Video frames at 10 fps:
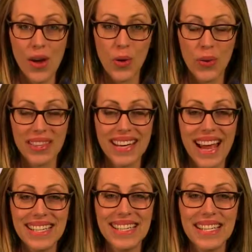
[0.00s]
With
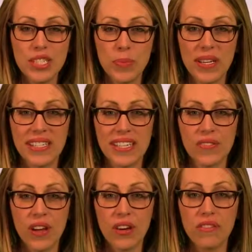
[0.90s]
19 species
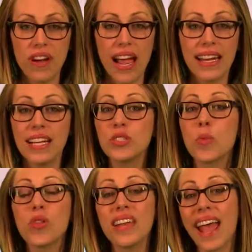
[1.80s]
verified, it's
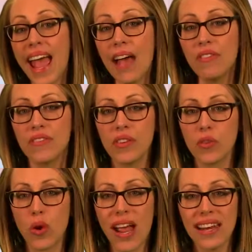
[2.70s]
more than half of the
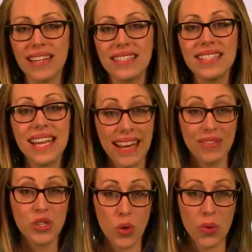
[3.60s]
varieties native
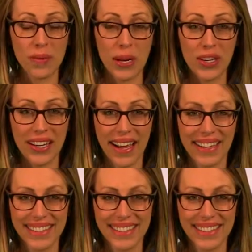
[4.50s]
to North America.